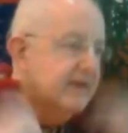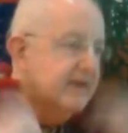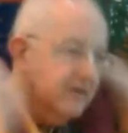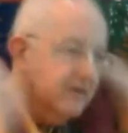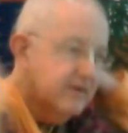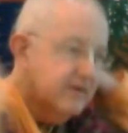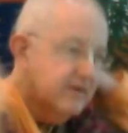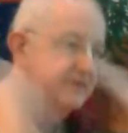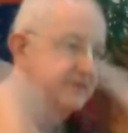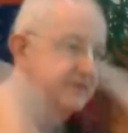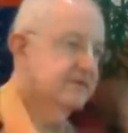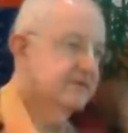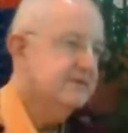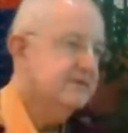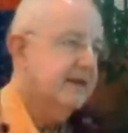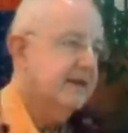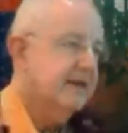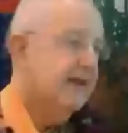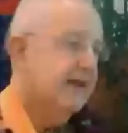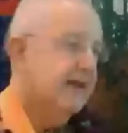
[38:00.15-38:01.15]
question
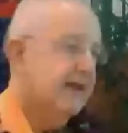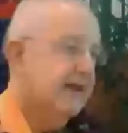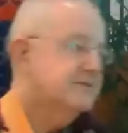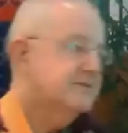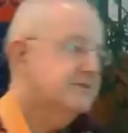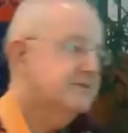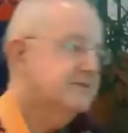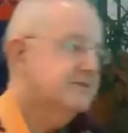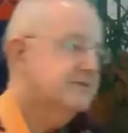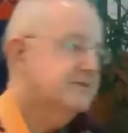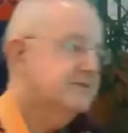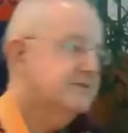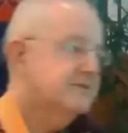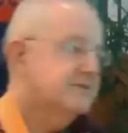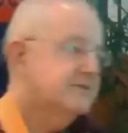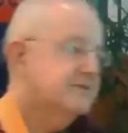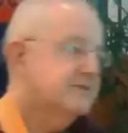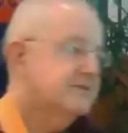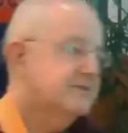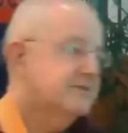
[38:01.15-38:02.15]
to answer.
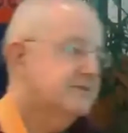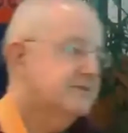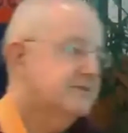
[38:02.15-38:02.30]
Are